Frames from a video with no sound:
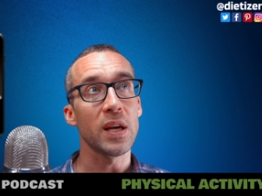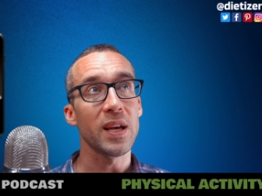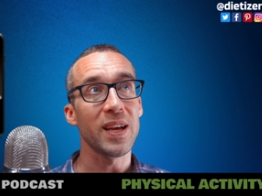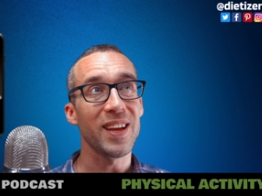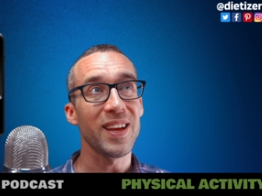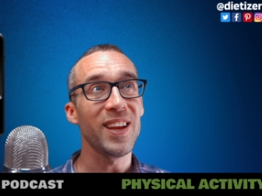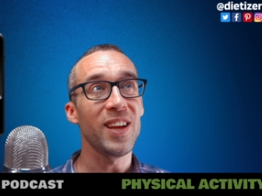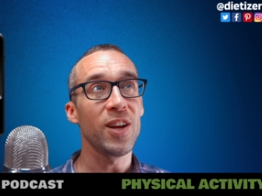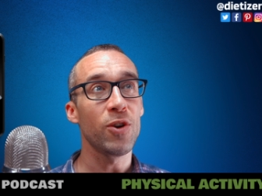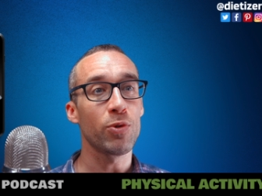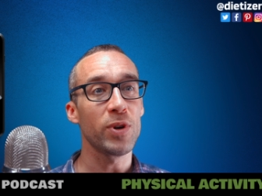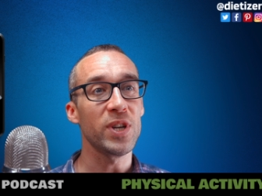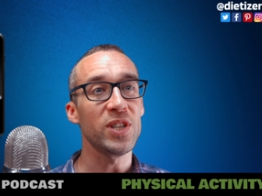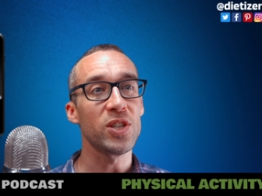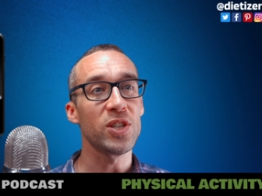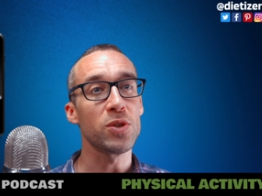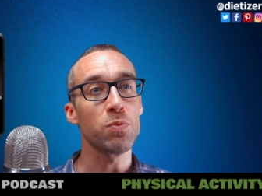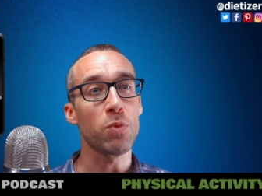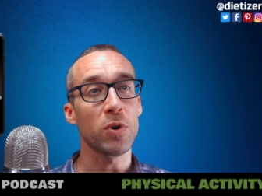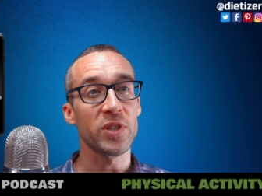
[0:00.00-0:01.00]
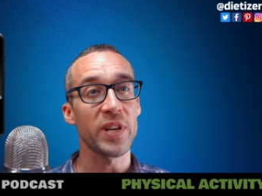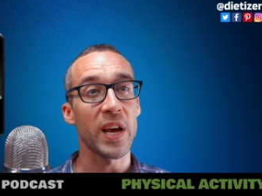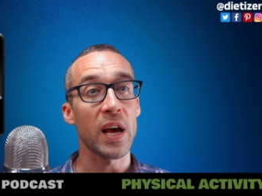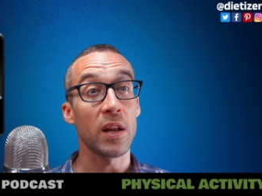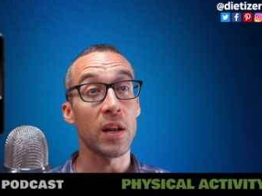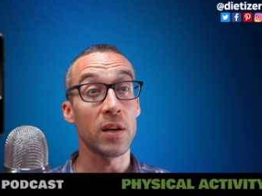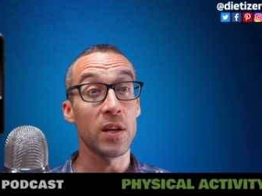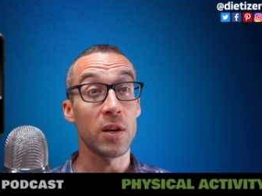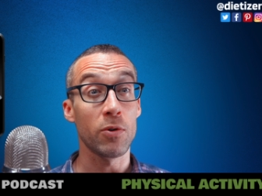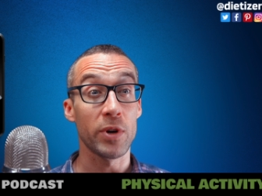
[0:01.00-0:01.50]
increases
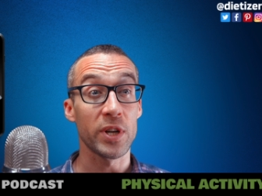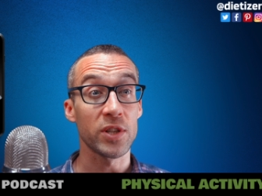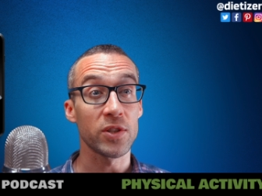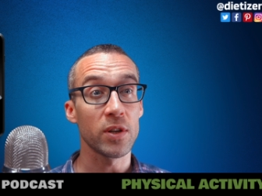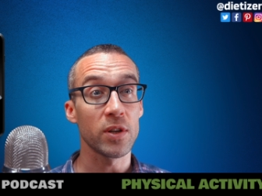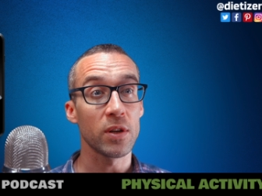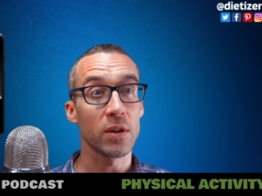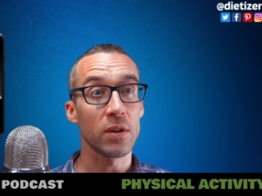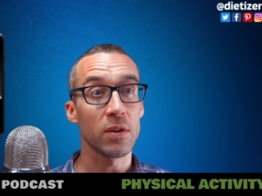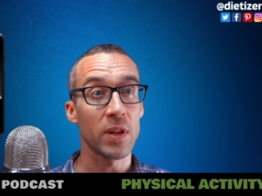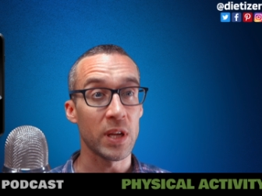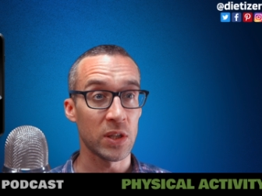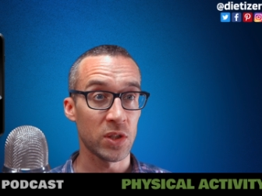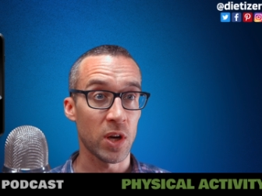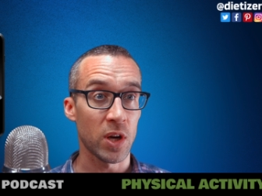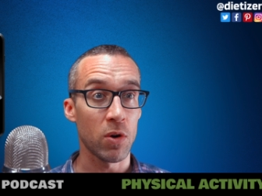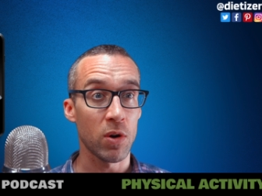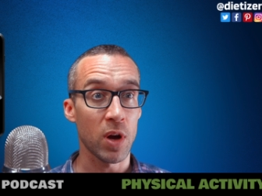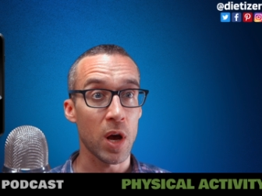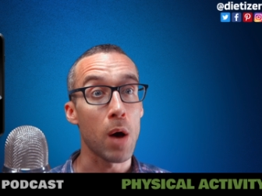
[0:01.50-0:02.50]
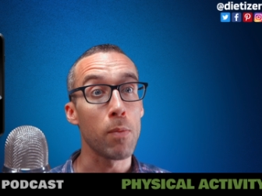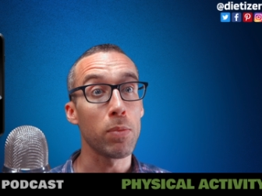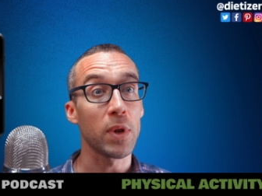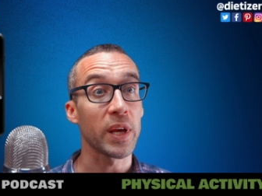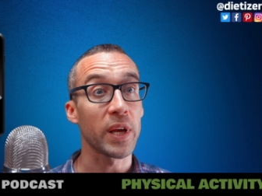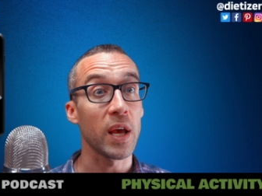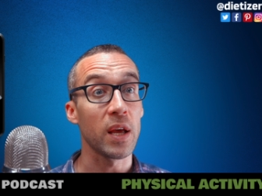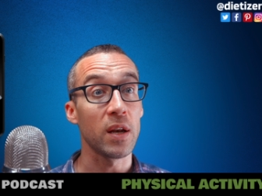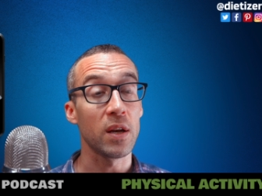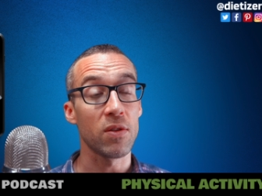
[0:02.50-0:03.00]
mortality risk that's how
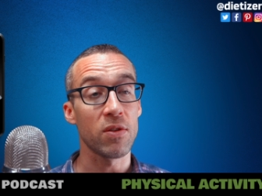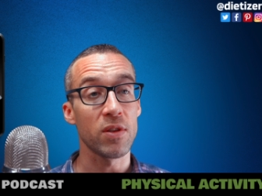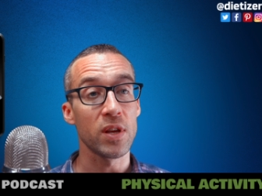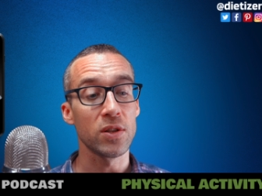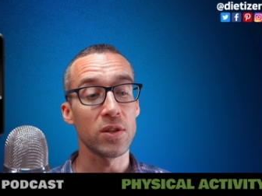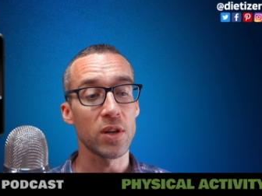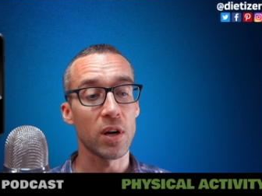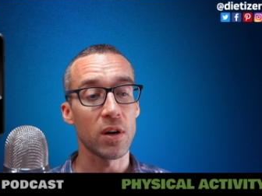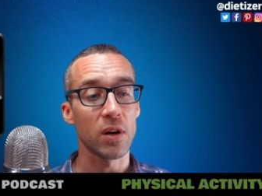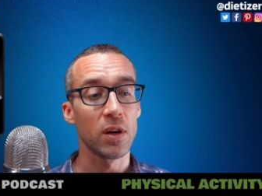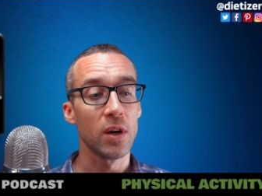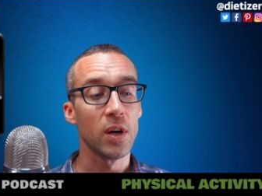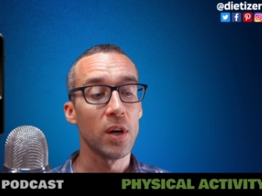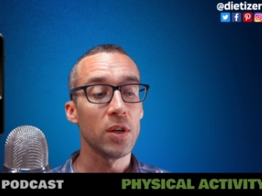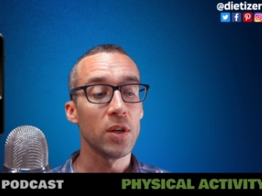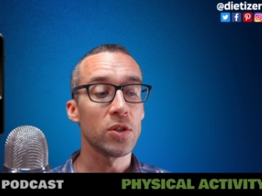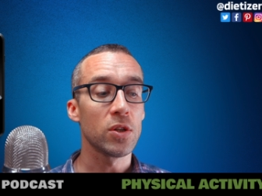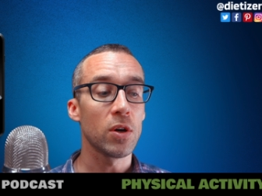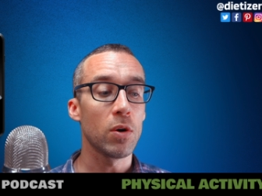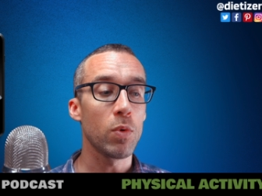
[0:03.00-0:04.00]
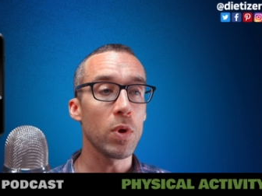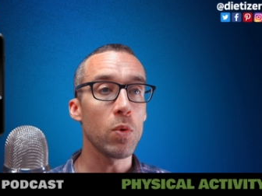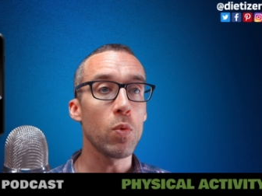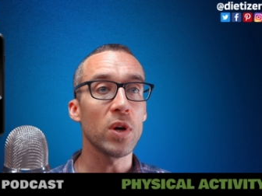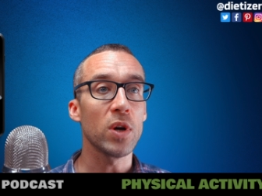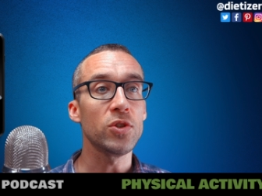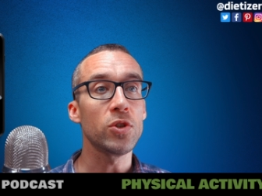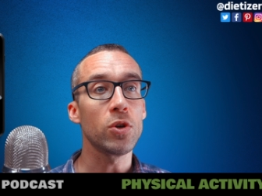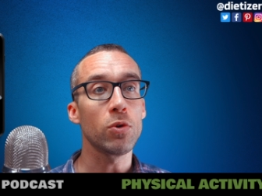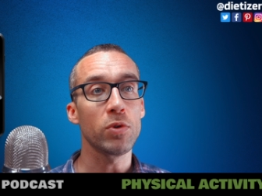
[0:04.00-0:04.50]
complicated things are so we
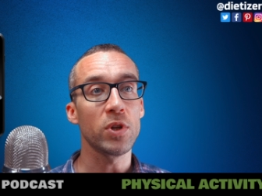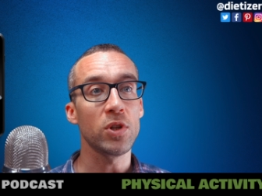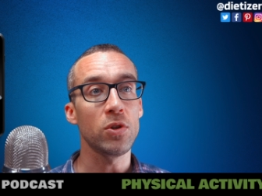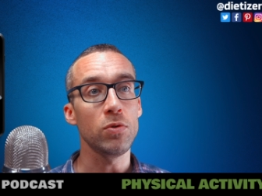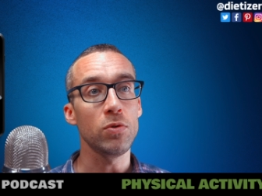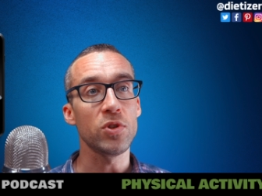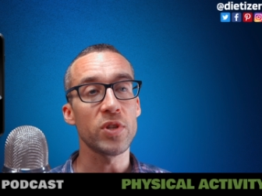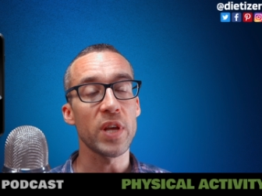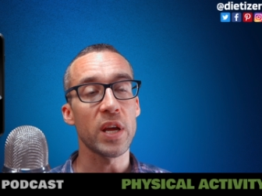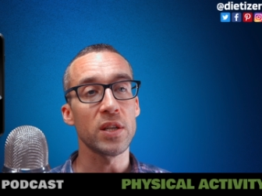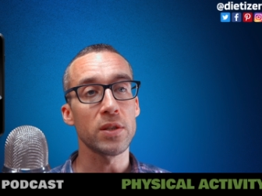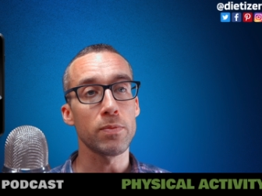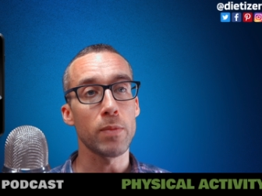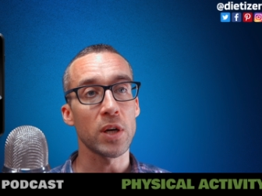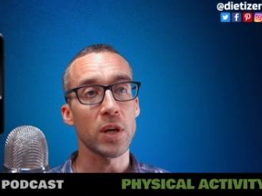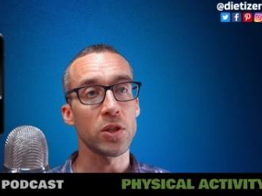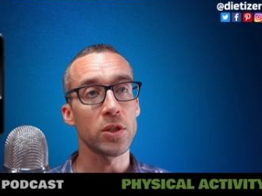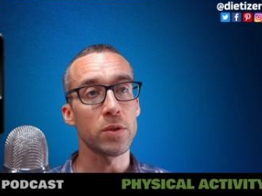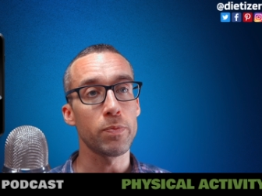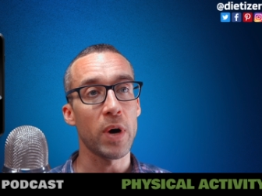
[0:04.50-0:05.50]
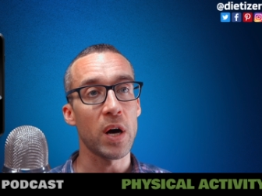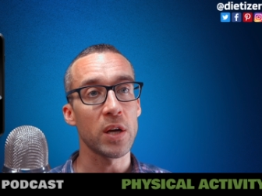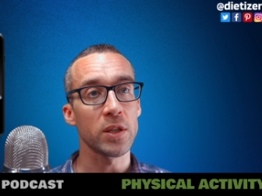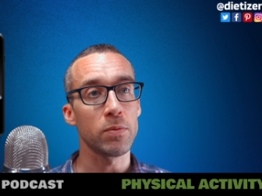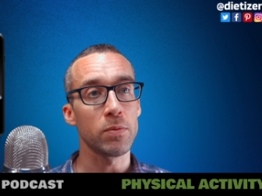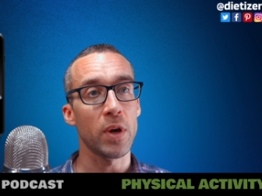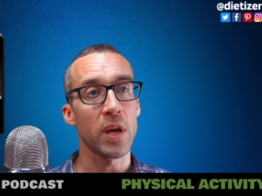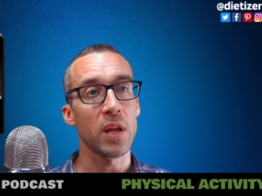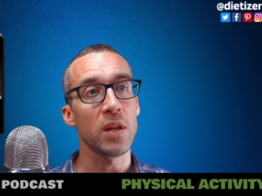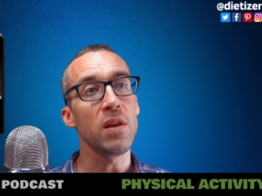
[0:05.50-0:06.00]
want to reduce that as much as
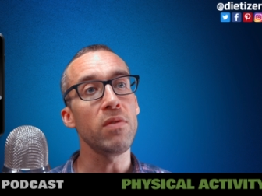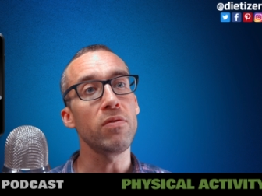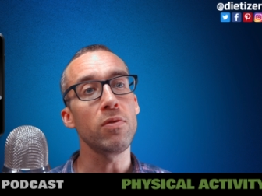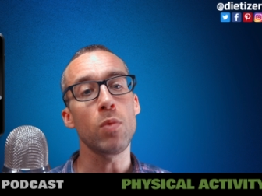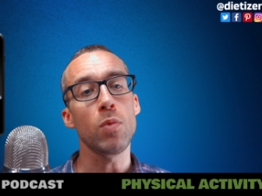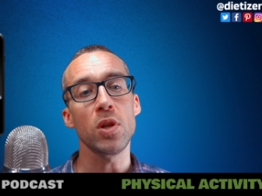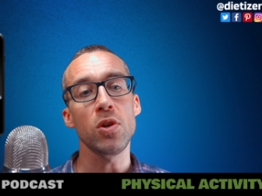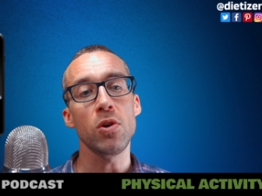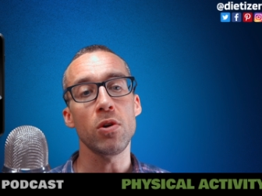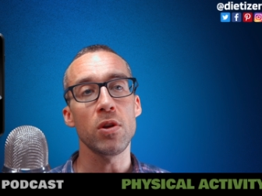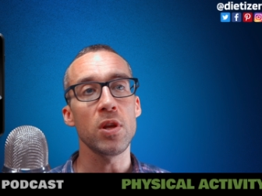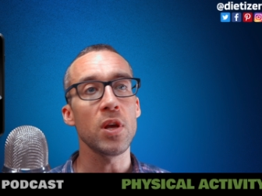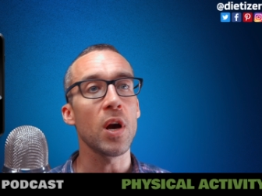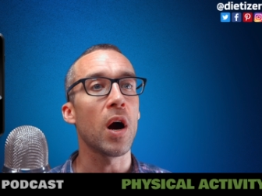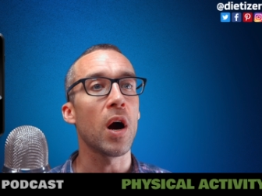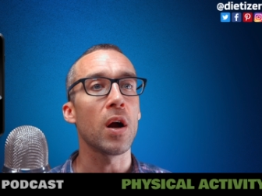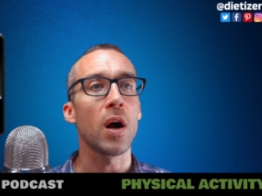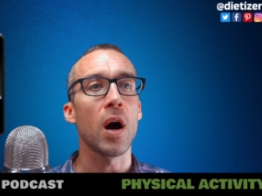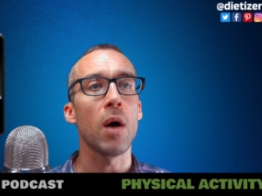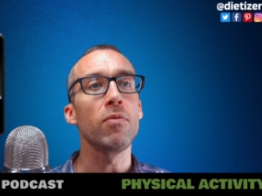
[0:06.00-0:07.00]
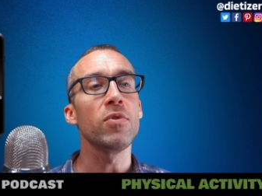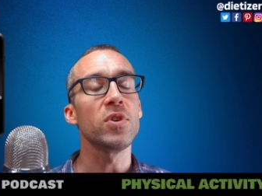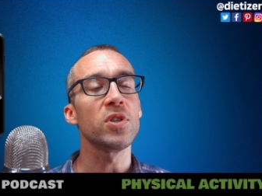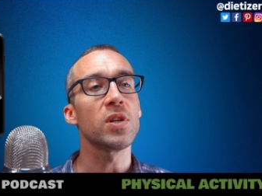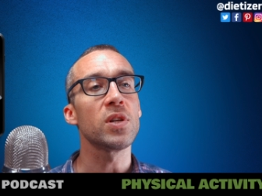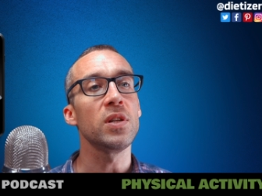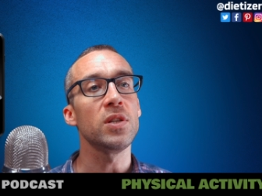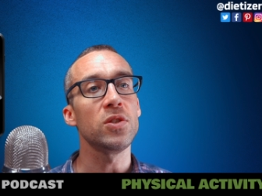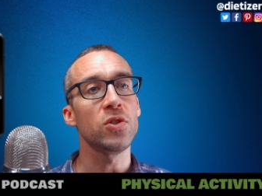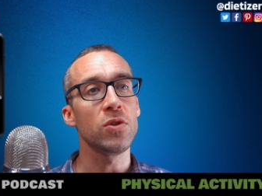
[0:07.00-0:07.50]
possible and even when you're young
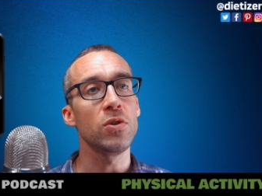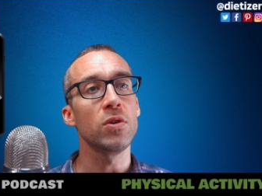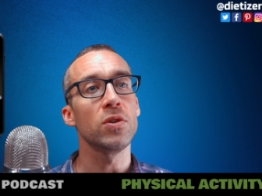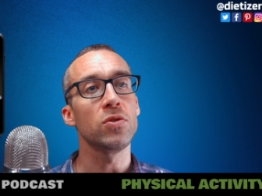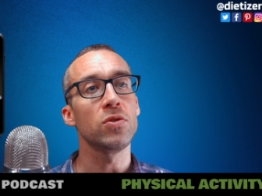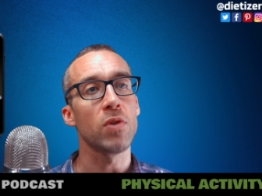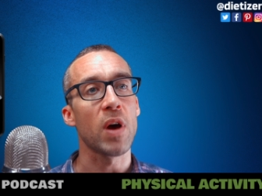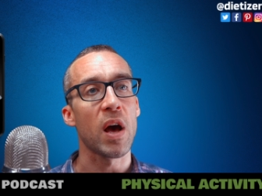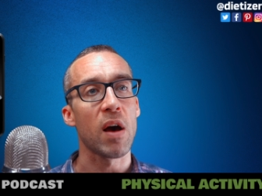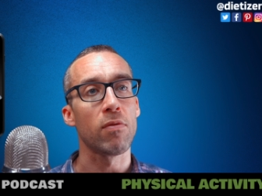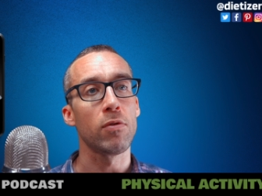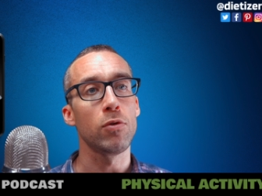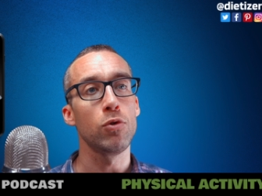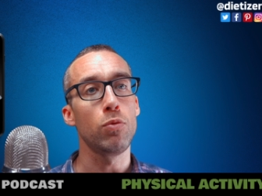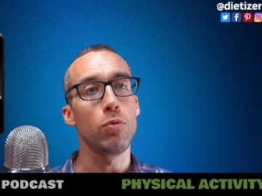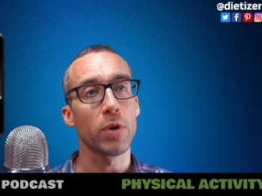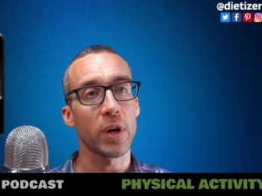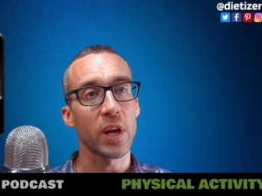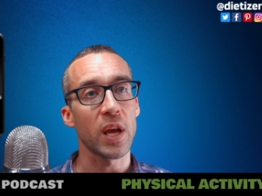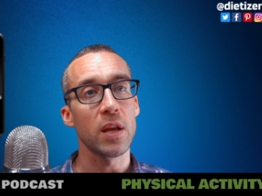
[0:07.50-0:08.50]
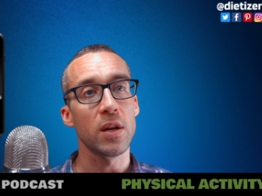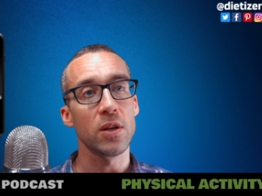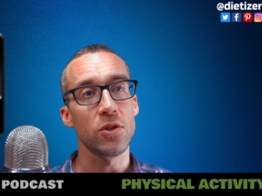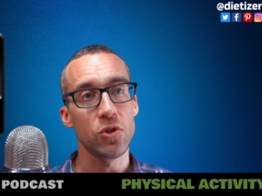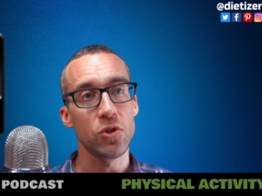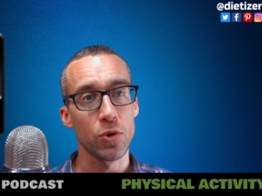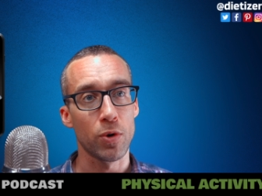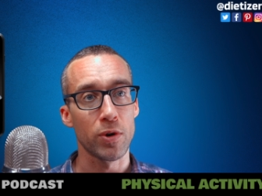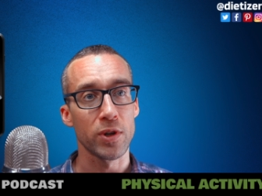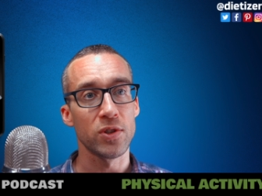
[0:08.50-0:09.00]
obviously it's good to have lubricated
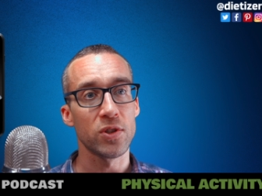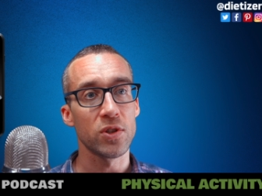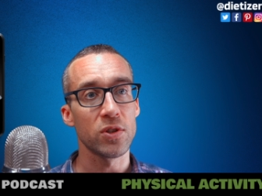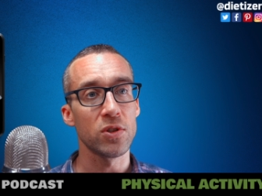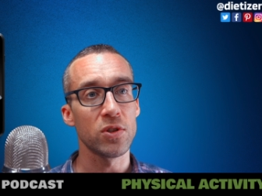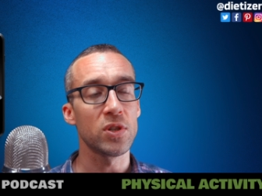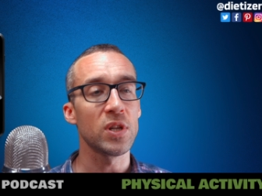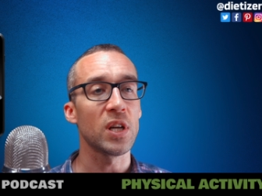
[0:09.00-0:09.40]
joints it's